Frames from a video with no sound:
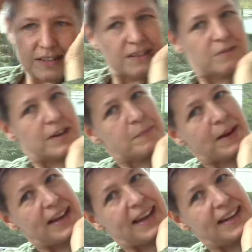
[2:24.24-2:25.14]
to the way
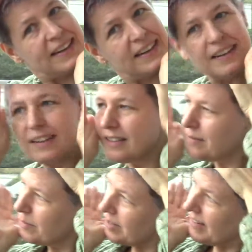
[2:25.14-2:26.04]
my head
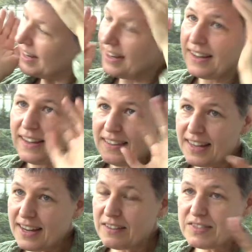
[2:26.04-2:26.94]
is moving,
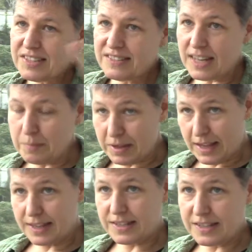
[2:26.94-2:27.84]
that kind of
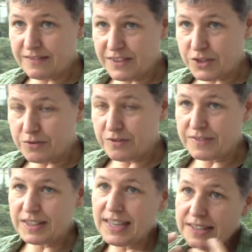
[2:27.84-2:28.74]
stabilizes the
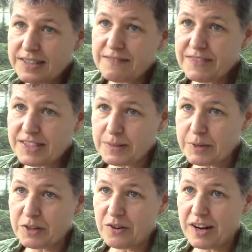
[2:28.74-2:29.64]
visual field. That's the
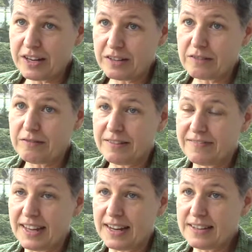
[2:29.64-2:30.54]
vestibulo-ocular
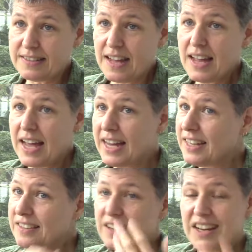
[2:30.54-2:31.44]
reflex. And
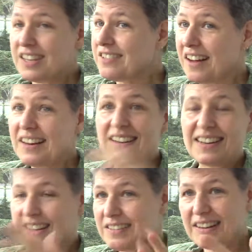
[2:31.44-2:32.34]
it's not
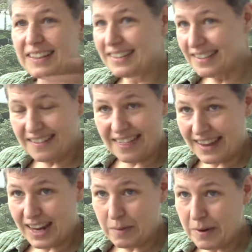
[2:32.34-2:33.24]
like they're
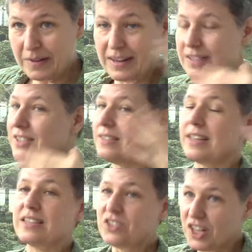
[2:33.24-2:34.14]
thinking about it. It's just,
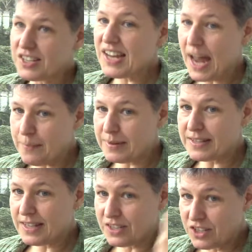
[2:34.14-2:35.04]
it just
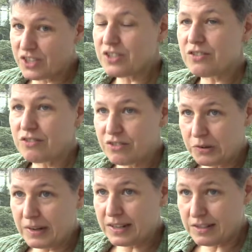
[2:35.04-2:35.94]
happens. They just
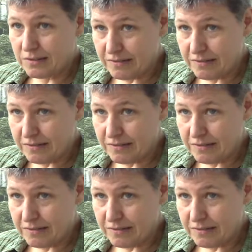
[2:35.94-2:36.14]
do it. It's a